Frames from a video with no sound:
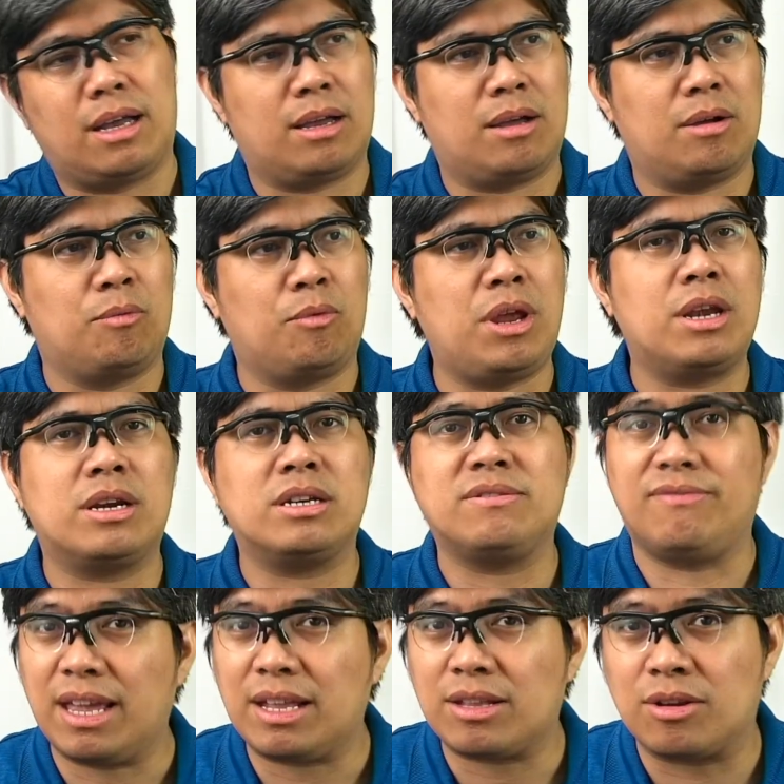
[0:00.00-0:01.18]
Winners,
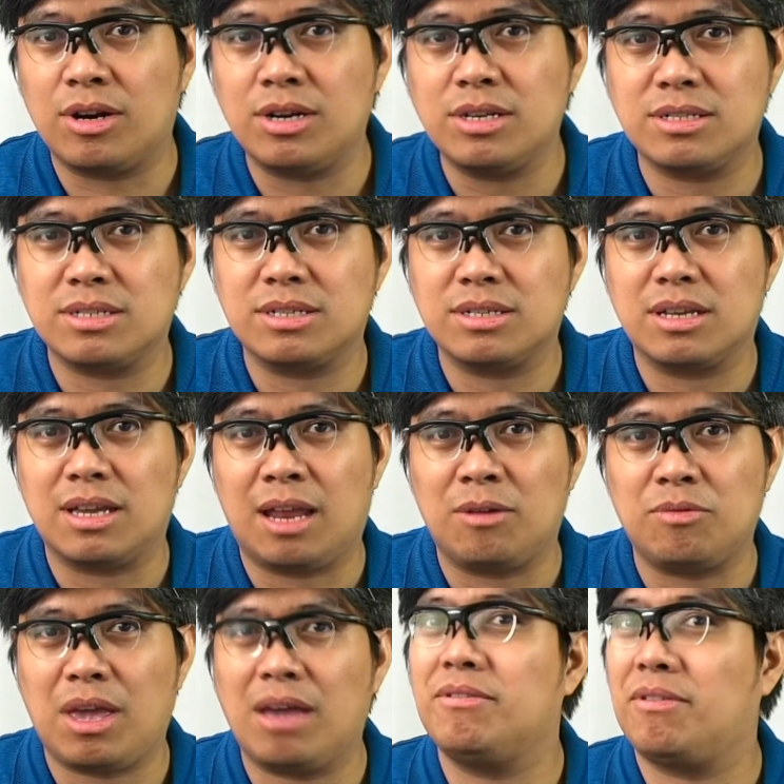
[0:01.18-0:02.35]
victors, and we
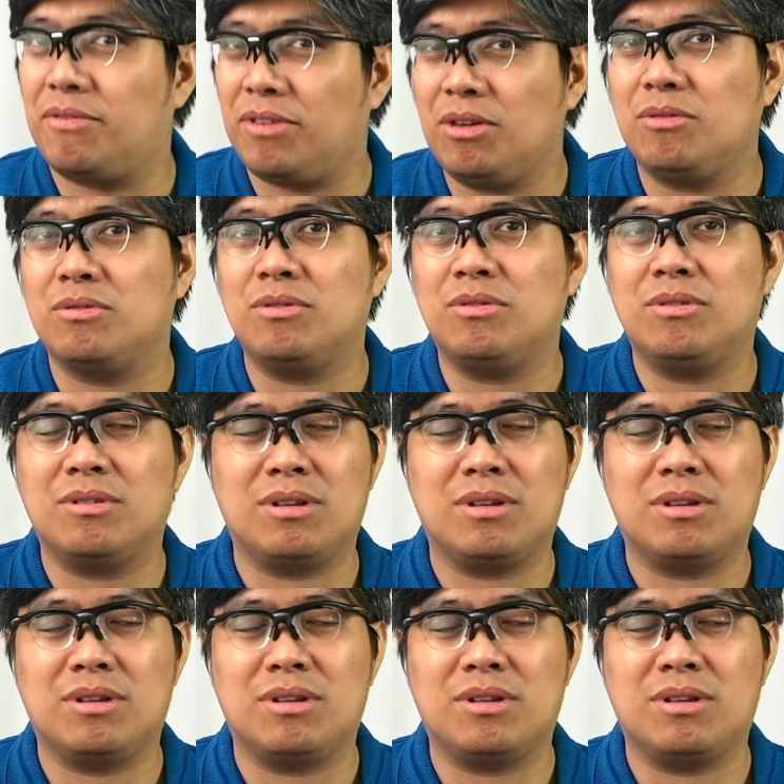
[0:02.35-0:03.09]
have a few.